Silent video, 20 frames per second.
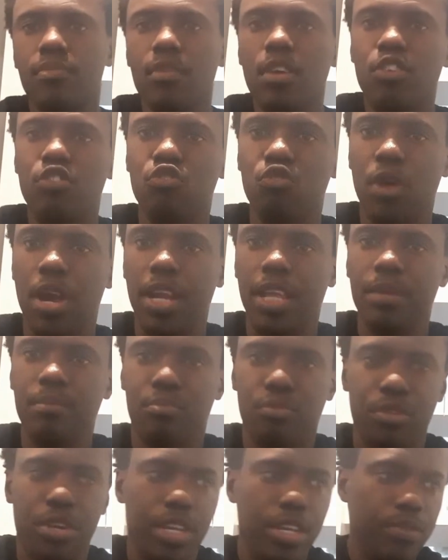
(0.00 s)
Training
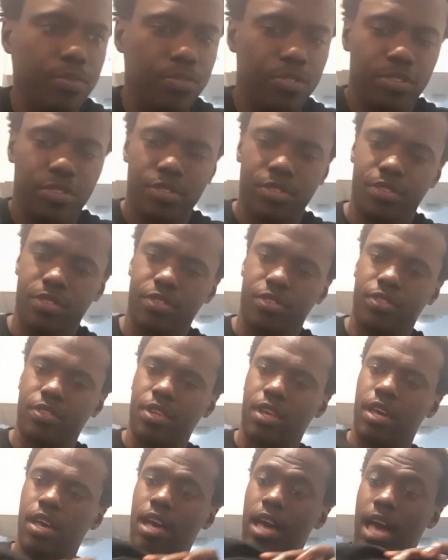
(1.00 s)
briefs
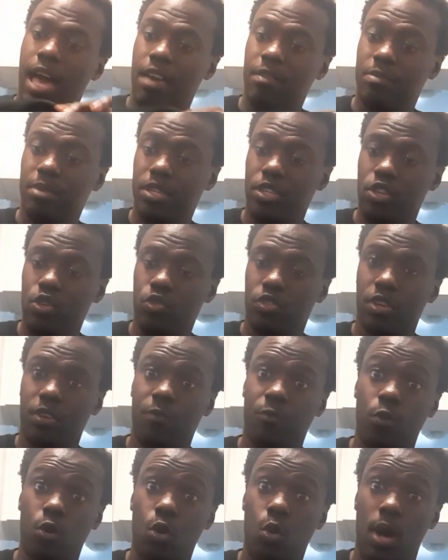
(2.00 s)
I've been using
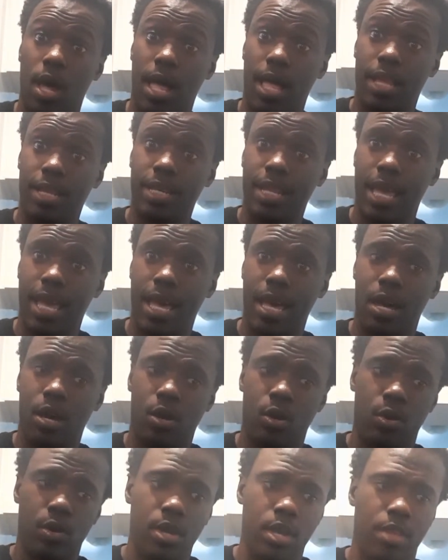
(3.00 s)
for a while
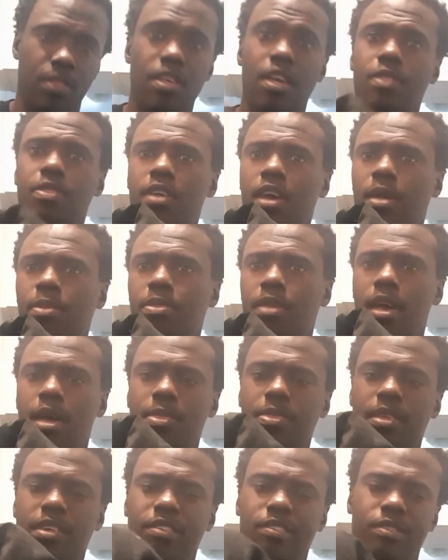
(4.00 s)
now,
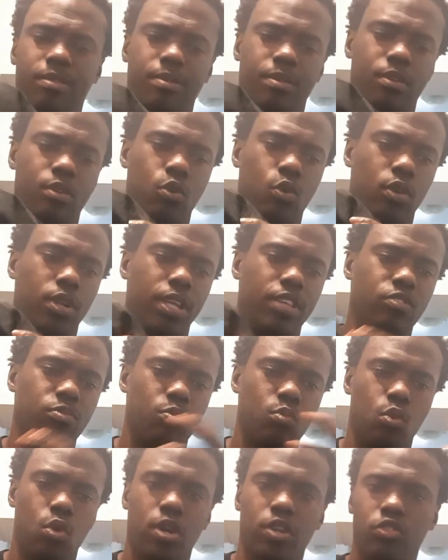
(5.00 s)
and this correlates
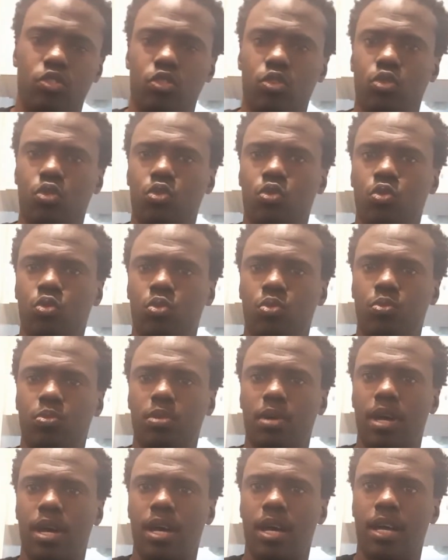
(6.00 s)
more to
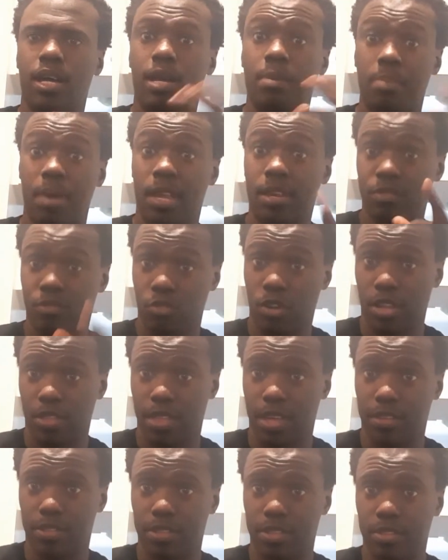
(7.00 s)
competitive strength
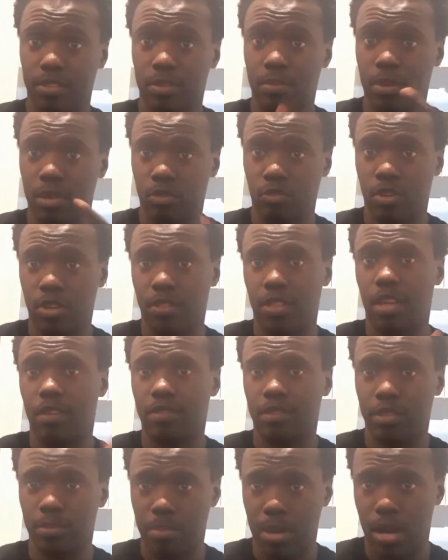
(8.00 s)
athletes.
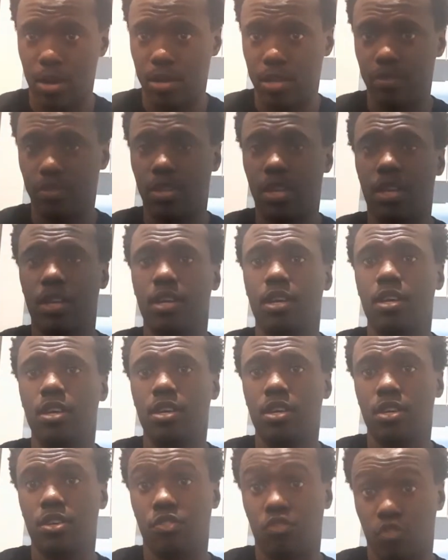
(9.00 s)
Powerlifting,
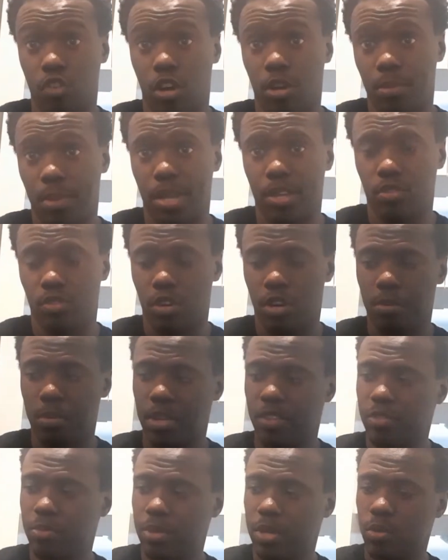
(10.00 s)
strongman.
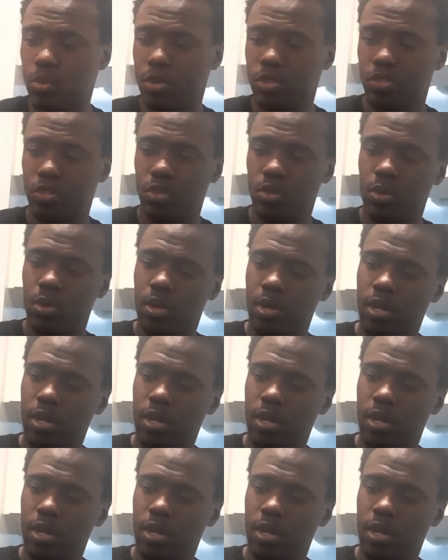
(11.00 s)
Strongman's a big one too.